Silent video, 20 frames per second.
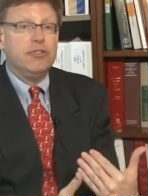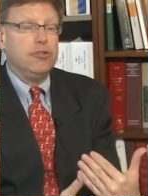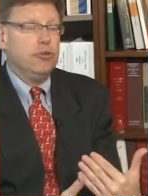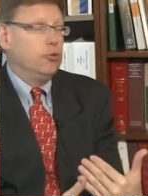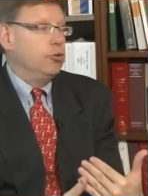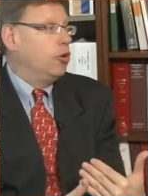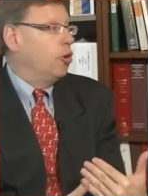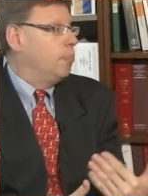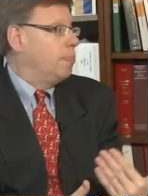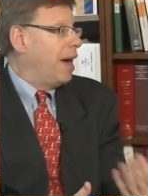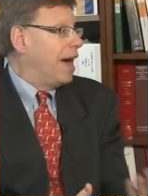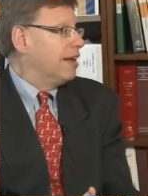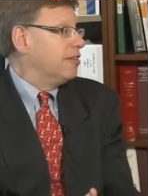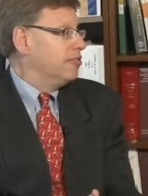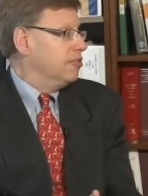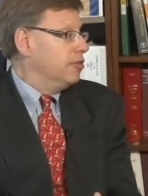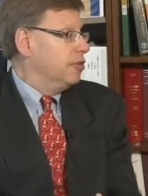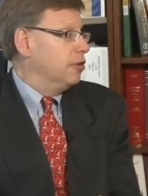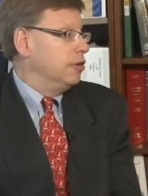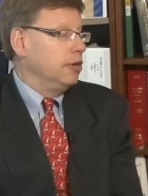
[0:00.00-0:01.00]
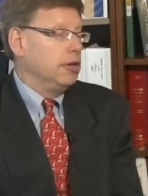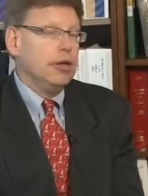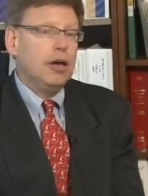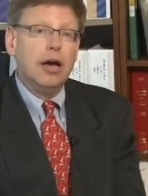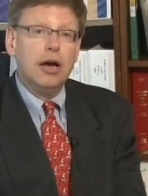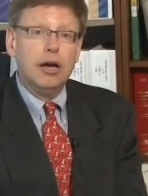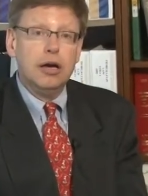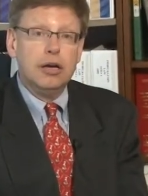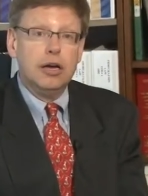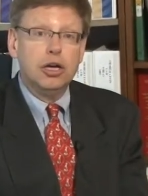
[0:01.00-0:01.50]
to go back to the
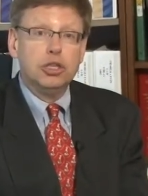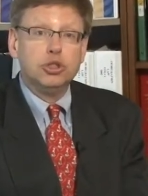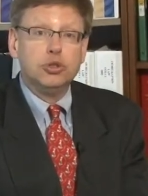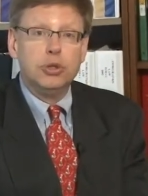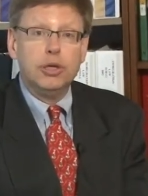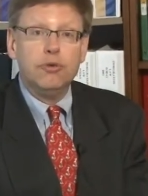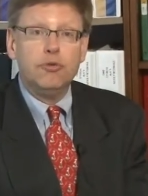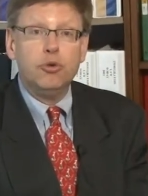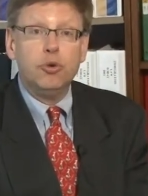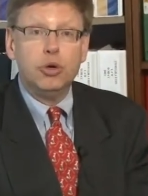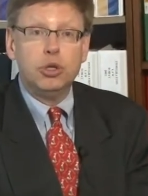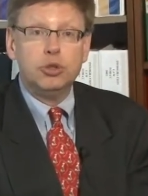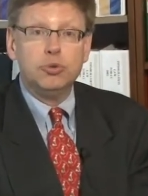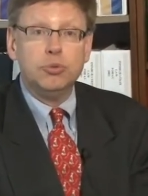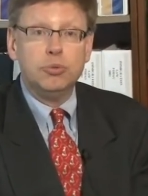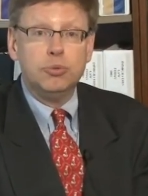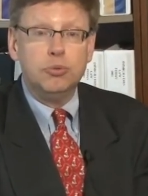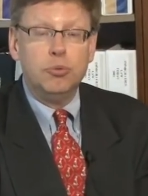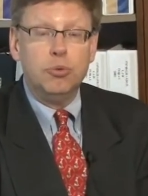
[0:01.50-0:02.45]
uh, country, of course,